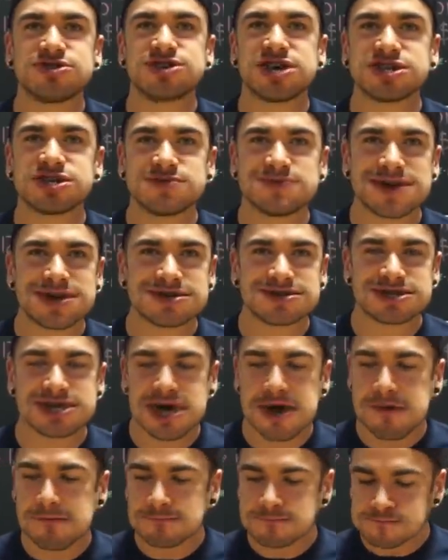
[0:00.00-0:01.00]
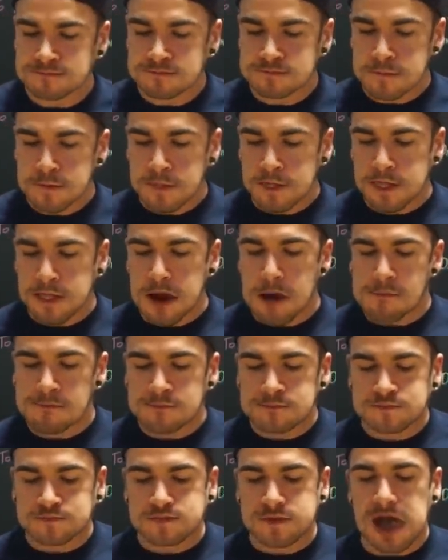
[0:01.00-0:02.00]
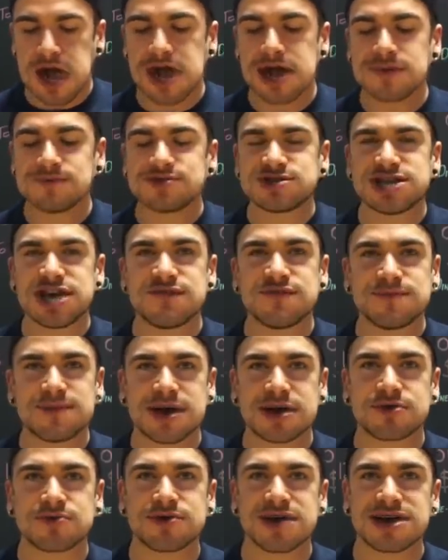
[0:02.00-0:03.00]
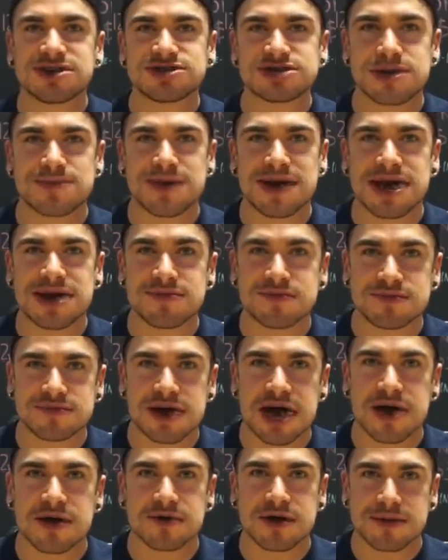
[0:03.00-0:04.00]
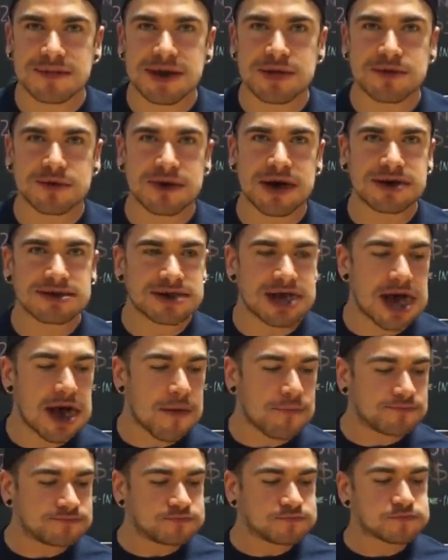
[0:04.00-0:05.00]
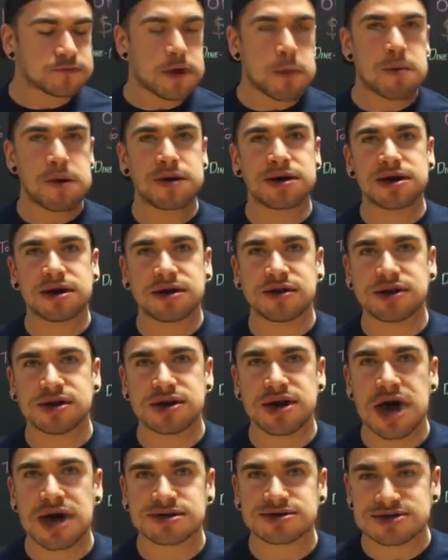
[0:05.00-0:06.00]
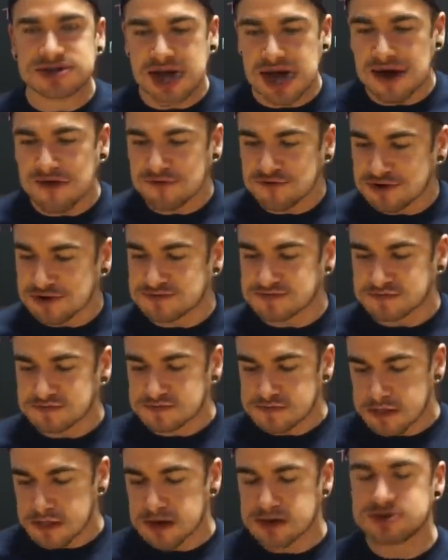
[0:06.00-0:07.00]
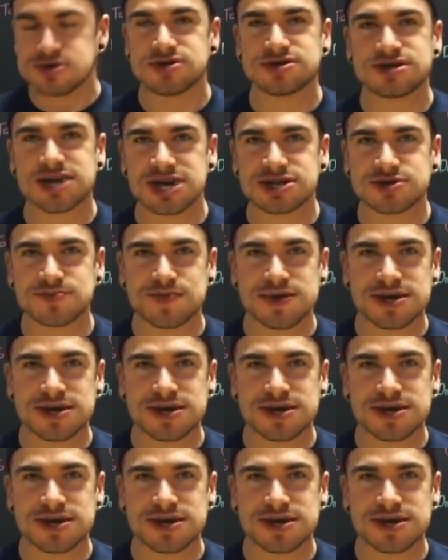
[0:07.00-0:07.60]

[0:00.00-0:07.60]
six minutes in, I am saving my crust. I may not, I may regret that, but we got all the knots left and two slices of